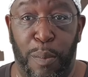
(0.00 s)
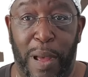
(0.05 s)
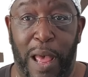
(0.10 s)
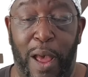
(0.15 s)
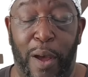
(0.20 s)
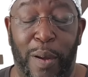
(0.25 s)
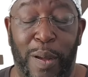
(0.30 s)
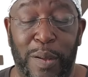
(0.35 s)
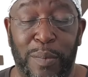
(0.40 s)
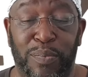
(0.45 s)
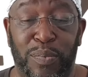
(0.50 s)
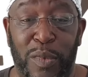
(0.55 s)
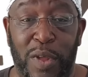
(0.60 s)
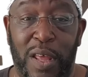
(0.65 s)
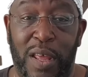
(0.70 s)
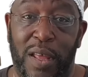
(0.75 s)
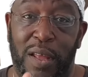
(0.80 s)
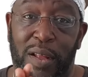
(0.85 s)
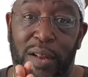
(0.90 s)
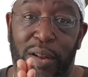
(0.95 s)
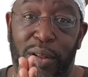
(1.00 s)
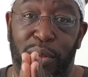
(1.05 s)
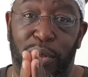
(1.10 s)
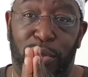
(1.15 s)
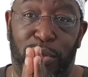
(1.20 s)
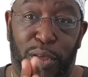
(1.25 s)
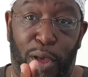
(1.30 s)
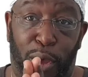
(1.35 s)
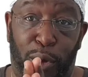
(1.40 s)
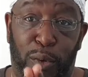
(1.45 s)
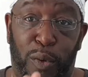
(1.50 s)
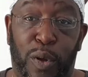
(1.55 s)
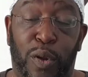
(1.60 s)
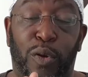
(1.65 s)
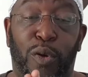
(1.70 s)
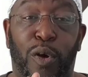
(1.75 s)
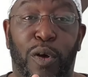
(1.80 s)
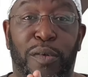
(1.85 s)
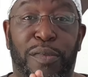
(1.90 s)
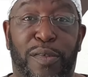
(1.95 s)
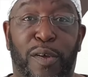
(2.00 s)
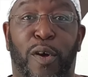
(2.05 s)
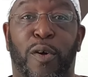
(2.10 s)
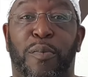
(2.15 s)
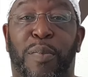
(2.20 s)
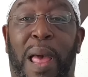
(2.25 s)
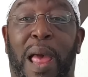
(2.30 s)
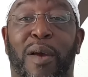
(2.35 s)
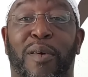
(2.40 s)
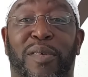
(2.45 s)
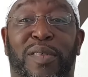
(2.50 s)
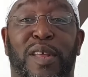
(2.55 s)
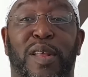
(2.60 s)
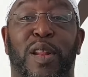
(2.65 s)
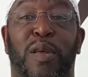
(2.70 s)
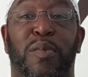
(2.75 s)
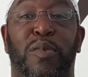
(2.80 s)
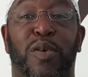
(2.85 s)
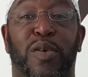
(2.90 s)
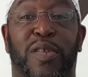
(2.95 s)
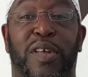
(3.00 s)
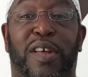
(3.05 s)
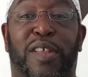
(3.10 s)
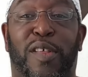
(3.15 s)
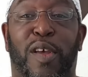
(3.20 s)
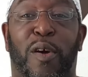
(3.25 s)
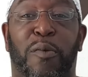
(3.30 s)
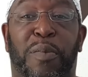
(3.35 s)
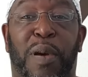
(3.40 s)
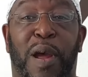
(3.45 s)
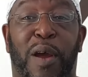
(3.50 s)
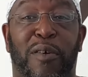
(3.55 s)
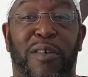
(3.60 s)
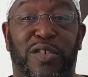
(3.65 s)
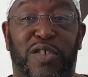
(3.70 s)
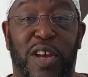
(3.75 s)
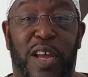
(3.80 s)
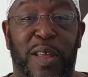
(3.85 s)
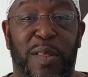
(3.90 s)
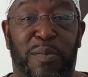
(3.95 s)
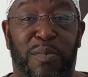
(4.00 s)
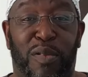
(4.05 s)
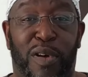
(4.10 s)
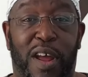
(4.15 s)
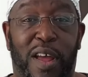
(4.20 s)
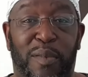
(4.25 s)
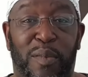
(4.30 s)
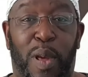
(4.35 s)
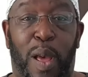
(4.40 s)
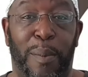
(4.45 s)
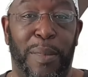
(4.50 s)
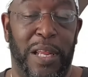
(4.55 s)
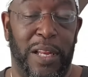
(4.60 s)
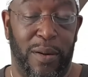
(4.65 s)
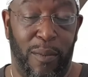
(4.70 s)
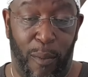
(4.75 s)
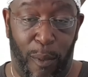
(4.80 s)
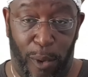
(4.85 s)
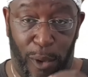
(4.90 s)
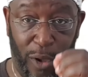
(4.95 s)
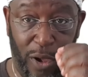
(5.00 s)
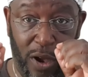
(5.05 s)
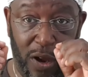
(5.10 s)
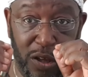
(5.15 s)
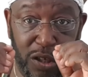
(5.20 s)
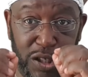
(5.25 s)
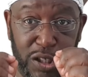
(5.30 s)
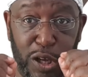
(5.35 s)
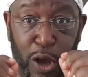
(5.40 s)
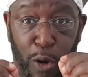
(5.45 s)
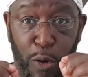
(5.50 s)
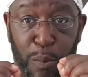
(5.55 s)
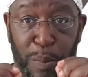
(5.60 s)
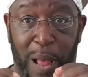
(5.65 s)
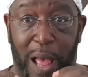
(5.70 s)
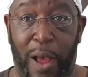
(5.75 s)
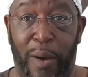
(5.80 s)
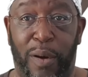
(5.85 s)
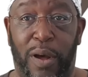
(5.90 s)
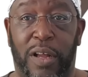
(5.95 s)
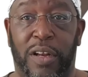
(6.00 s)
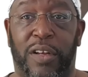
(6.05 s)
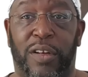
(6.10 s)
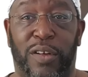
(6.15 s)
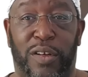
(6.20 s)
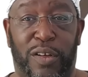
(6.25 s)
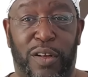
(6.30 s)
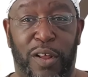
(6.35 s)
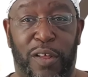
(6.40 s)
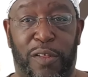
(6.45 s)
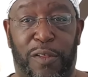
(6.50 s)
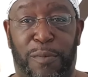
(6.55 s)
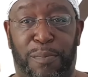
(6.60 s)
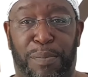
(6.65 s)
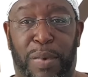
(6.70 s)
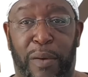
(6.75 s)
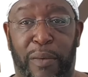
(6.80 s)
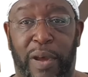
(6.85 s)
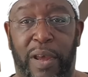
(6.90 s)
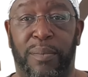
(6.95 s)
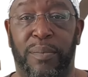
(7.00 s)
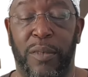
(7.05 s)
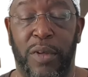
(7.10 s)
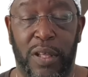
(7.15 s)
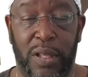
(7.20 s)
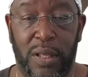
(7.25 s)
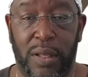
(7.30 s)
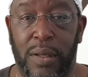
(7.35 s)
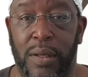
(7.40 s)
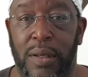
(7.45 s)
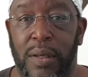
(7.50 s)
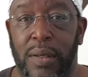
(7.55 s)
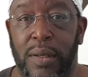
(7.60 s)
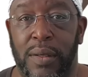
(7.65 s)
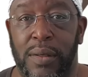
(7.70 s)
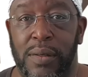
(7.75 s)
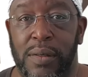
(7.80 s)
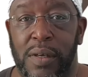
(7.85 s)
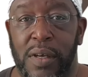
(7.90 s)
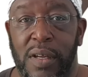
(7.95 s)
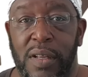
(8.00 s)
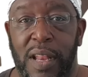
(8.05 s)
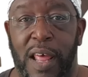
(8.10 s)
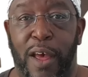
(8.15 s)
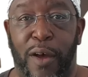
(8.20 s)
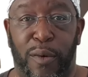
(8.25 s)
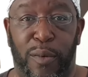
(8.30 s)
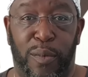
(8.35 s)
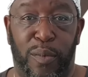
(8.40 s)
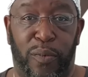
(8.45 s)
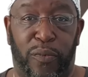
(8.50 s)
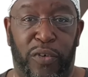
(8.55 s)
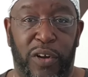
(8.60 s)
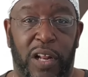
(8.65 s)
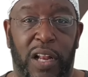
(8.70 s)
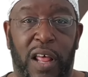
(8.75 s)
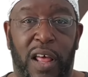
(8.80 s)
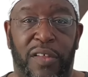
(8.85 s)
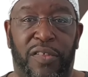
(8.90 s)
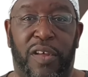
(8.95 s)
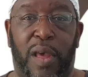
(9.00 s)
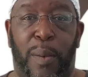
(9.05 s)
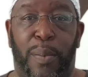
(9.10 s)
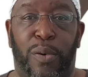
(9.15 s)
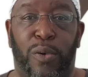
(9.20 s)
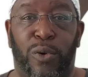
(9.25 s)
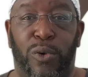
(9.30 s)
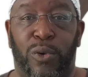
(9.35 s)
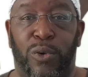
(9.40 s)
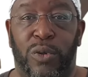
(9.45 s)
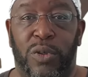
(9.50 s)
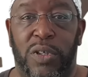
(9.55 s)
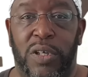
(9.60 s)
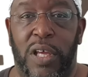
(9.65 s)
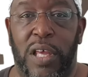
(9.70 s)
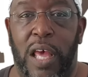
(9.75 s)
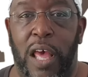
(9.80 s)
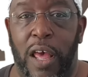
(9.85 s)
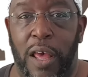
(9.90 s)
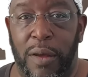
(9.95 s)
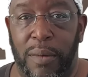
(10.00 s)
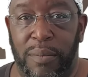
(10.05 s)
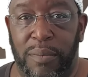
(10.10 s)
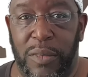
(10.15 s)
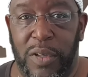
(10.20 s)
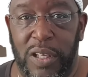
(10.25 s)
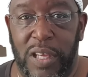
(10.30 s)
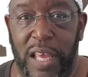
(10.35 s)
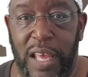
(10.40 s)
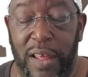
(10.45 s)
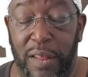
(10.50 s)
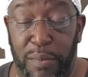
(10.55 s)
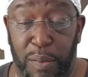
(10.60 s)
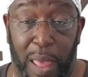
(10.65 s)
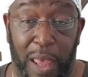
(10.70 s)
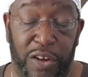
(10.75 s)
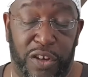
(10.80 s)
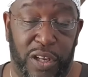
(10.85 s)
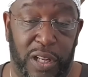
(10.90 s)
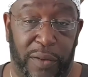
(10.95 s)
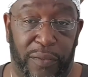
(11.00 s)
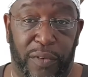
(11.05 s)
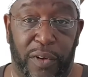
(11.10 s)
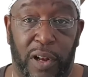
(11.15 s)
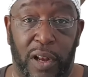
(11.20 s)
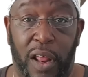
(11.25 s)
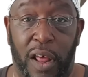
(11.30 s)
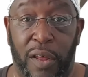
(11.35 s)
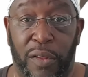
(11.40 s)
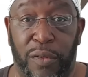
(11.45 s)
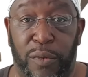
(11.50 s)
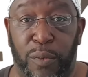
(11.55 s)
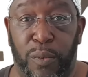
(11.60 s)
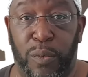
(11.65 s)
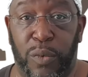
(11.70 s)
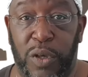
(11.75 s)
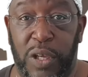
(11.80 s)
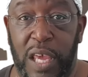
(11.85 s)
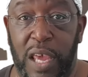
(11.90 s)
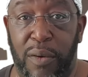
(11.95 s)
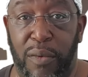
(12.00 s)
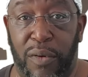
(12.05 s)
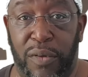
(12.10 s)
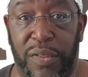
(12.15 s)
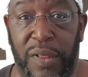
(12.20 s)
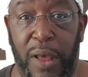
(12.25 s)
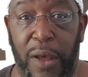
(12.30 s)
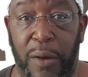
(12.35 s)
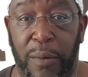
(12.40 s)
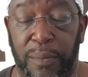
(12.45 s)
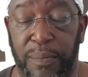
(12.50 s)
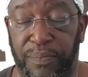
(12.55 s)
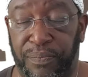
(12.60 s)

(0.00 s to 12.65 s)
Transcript: power. So, not soul power as in the music soul power of James Brown. I mean, soul power, the spirit. Now, for the last couple years, actually, for the last year or so,